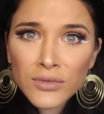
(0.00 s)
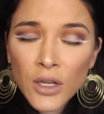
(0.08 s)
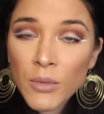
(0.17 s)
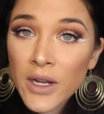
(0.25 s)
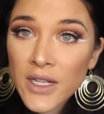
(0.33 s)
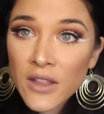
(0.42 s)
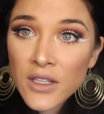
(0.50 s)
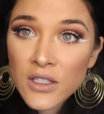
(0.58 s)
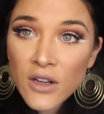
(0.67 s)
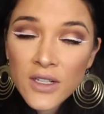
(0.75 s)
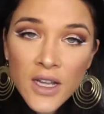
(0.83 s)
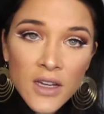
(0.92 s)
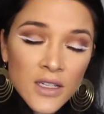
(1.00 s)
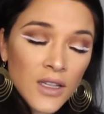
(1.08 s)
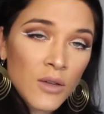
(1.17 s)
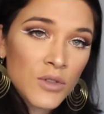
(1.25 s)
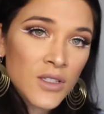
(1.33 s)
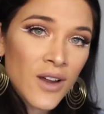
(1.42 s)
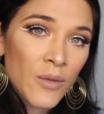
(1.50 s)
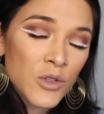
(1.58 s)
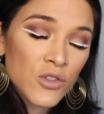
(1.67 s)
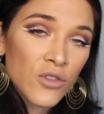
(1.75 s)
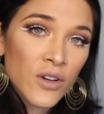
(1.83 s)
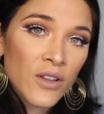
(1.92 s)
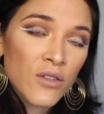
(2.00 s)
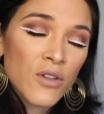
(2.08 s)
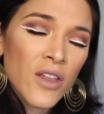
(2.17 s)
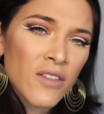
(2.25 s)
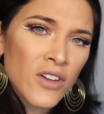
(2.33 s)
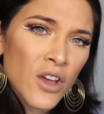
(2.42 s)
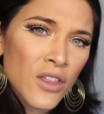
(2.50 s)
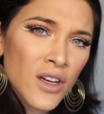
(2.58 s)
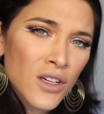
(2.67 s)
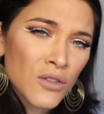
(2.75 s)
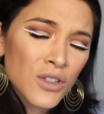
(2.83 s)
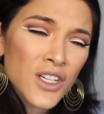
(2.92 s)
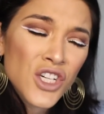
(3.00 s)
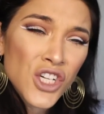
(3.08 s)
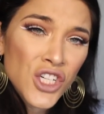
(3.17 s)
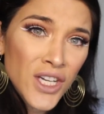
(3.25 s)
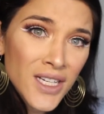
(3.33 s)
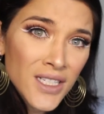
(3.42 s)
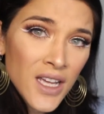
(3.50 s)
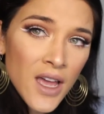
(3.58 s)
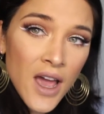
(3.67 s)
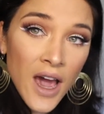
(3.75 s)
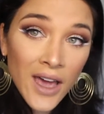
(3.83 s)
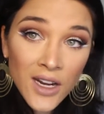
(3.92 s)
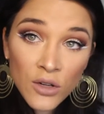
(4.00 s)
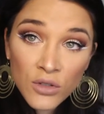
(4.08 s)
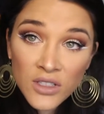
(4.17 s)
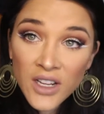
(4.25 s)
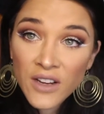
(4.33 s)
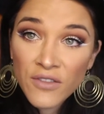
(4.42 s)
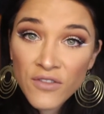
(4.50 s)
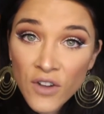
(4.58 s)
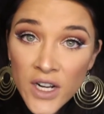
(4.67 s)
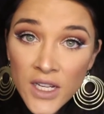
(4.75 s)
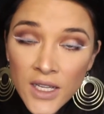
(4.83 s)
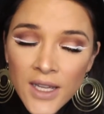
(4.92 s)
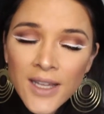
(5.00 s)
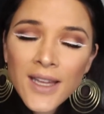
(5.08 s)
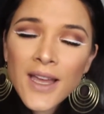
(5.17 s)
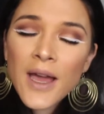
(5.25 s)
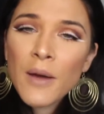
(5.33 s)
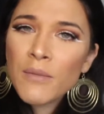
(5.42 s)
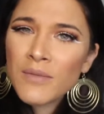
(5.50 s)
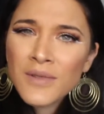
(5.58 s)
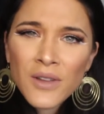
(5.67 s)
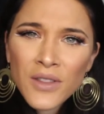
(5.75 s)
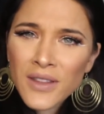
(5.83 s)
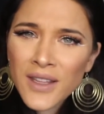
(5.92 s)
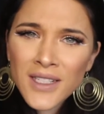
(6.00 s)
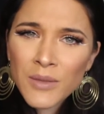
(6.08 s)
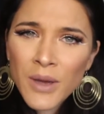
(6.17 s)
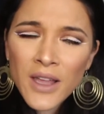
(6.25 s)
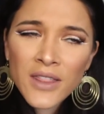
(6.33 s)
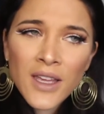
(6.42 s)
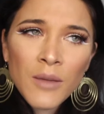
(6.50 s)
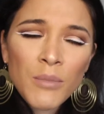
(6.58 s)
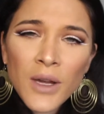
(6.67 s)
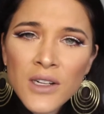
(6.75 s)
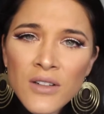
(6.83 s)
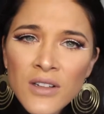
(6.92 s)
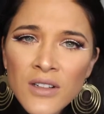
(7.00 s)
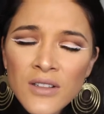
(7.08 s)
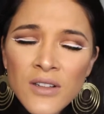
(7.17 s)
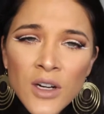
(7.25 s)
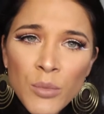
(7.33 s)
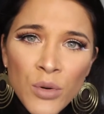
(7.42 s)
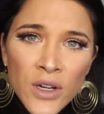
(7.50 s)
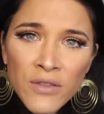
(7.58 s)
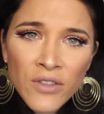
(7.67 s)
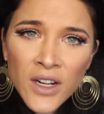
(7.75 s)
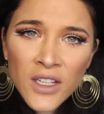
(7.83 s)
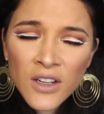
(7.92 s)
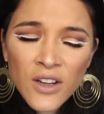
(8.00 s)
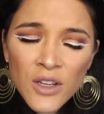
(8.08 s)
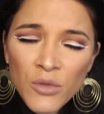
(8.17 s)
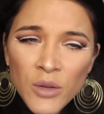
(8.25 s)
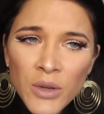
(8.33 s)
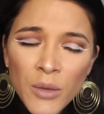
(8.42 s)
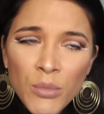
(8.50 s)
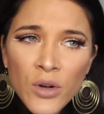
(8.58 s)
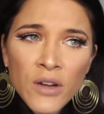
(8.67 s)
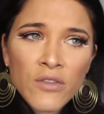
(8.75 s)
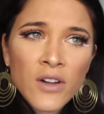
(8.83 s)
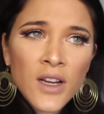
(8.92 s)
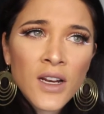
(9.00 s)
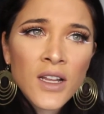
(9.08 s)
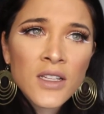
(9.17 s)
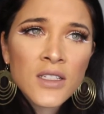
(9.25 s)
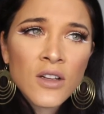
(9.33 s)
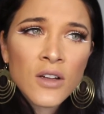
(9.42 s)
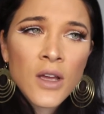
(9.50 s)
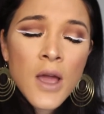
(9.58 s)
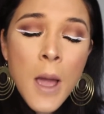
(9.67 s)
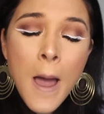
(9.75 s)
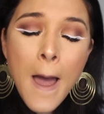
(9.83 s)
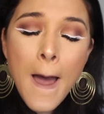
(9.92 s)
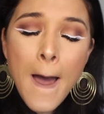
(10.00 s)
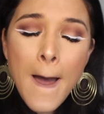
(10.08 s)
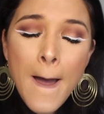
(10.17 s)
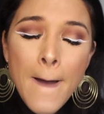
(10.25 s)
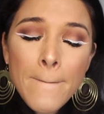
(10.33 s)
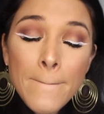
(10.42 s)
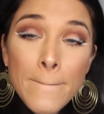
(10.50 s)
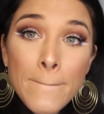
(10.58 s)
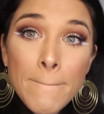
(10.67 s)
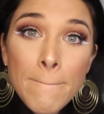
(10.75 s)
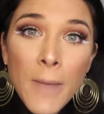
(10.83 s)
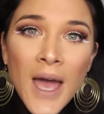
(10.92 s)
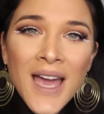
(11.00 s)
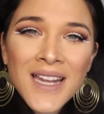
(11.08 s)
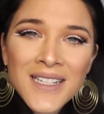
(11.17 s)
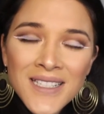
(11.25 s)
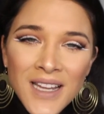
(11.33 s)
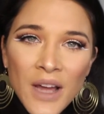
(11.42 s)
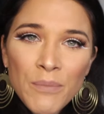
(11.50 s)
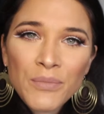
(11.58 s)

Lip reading: don't mind how this turned out. There was times throughout the video that it looked shit and I looked like a freak. Not that that's a bad thing, but not a pretty freak, you know. You want to be a pretty freak at least. So, and